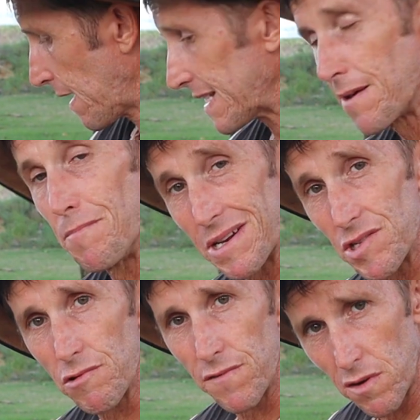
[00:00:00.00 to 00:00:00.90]
as a
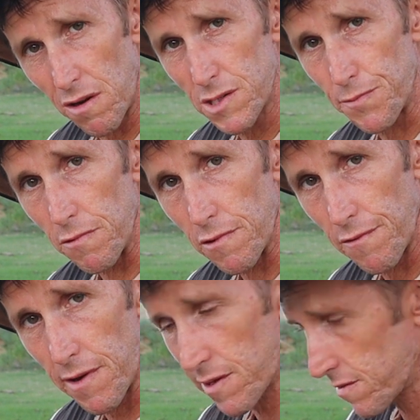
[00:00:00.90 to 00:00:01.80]
minister of the gospel,
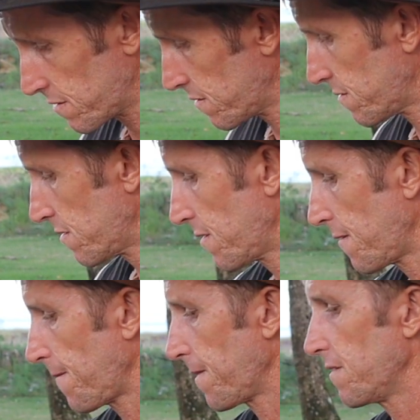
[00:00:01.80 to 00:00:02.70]
correct?
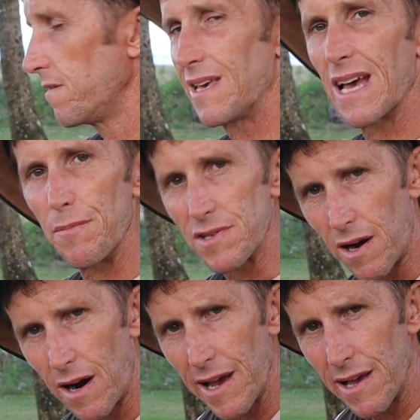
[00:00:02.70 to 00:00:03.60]
You're going to be
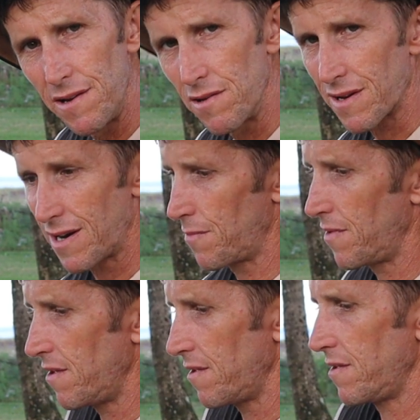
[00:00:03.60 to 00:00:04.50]
tired, you're going
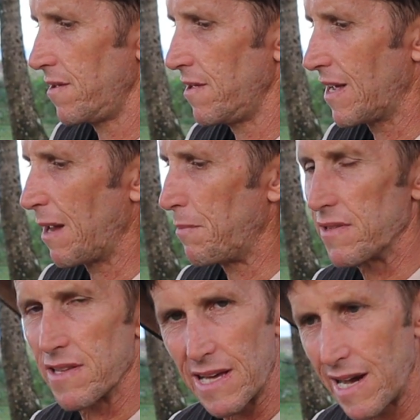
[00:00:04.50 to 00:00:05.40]
to be
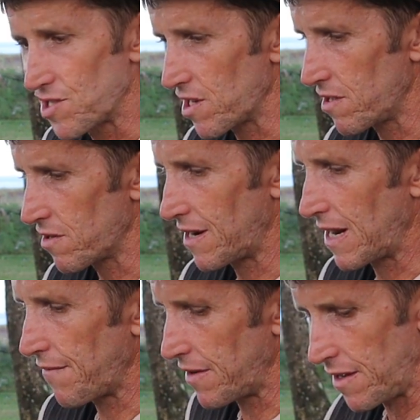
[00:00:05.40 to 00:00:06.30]
lethargic, you're not going
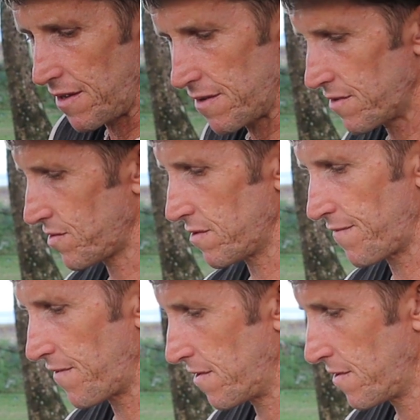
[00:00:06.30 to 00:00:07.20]
to have any sort of
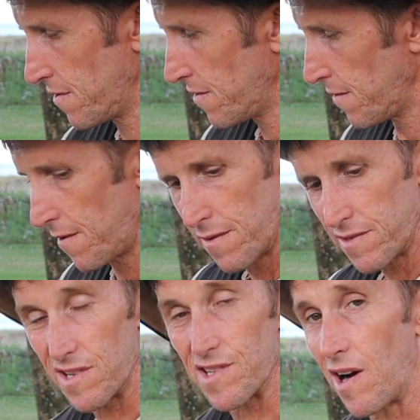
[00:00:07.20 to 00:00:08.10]

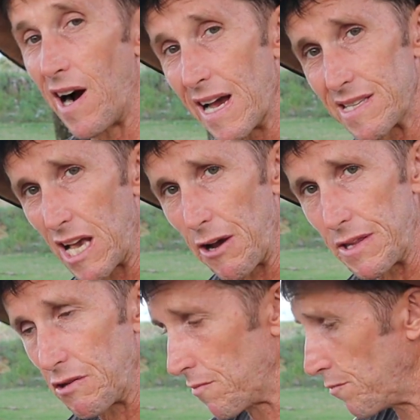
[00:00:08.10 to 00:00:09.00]
desire to go
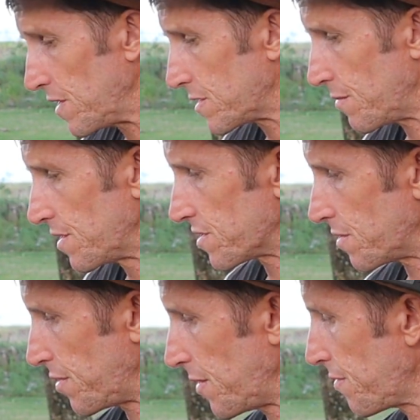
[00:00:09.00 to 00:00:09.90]
out there and minister to
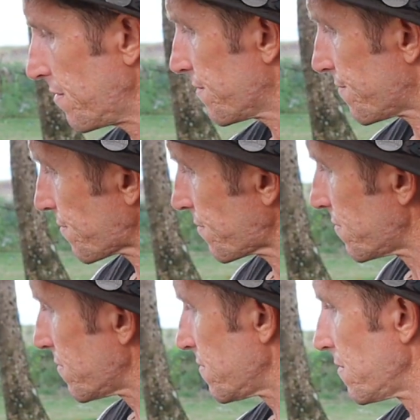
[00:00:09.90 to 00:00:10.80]
people.
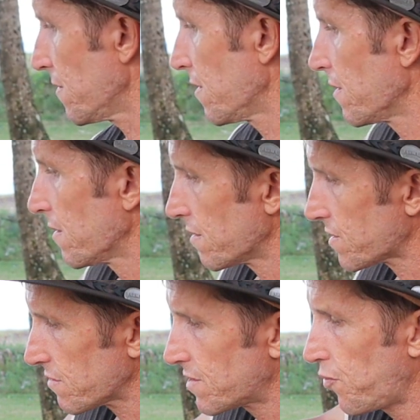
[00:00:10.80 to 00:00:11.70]

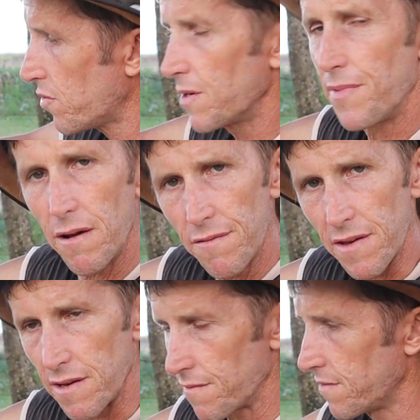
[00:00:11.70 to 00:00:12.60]
So it's important to be
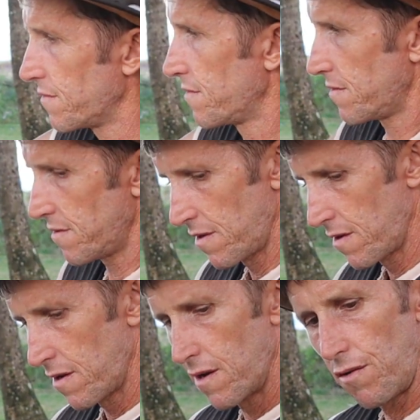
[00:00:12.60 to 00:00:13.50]
healthy.
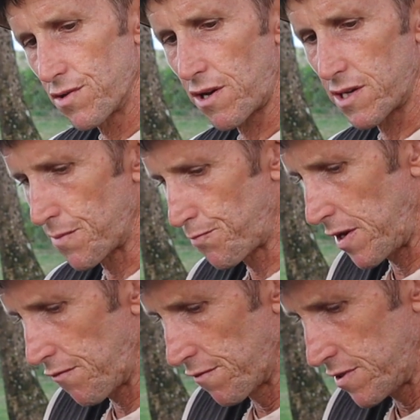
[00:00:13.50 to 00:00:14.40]
Also got some
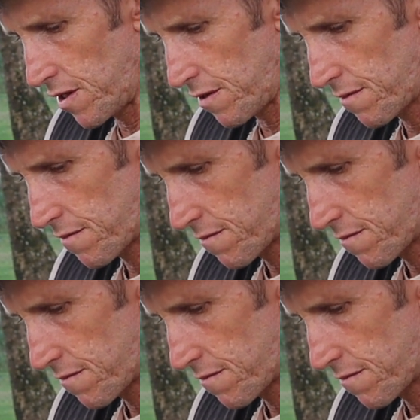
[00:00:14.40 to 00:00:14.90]
beetroot here.